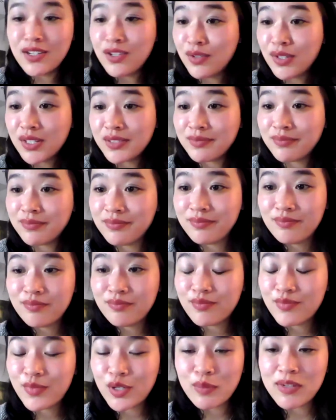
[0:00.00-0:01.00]
then you can
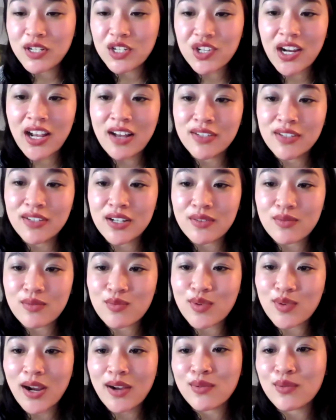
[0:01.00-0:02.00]
pretty much have it
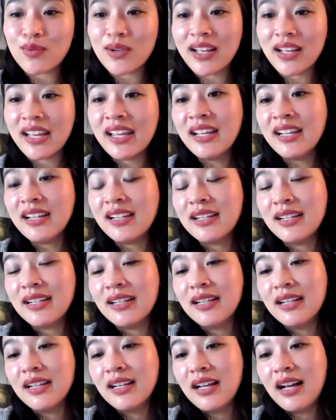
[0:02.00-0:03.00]
right away.
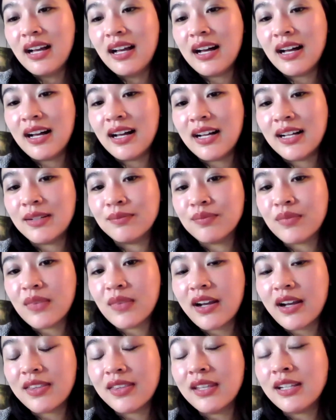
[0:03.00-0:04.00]

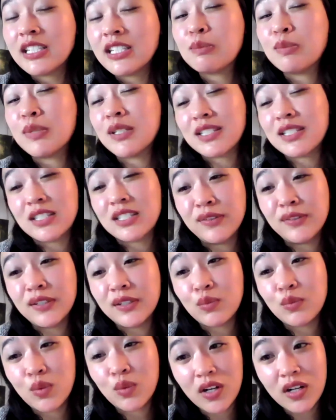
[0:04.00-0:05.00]
I think
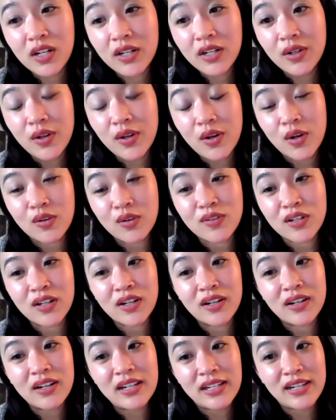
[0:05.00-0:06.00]
specific work
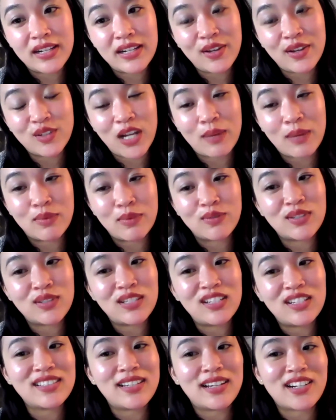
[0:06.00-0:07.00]
over any type of
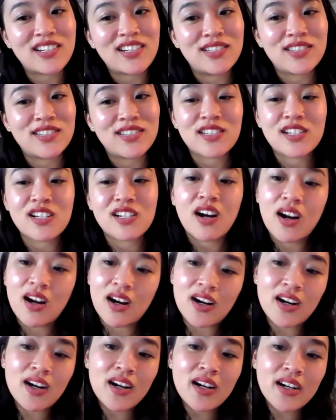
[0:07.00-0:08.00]
C-section
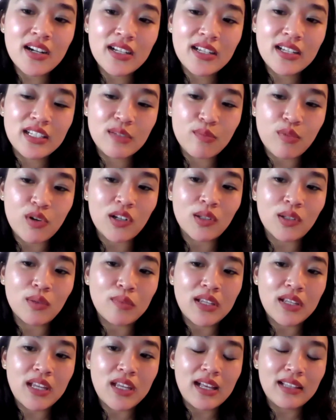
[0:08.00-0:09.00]
scar is
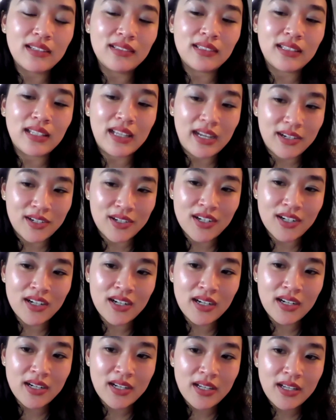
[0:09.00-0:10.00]
probably
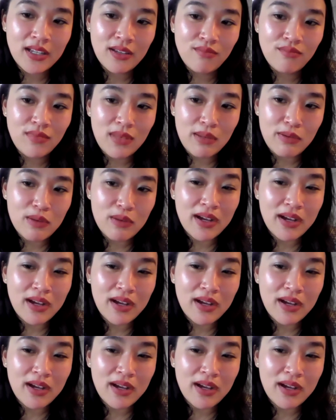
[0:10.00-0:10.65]
later, maybe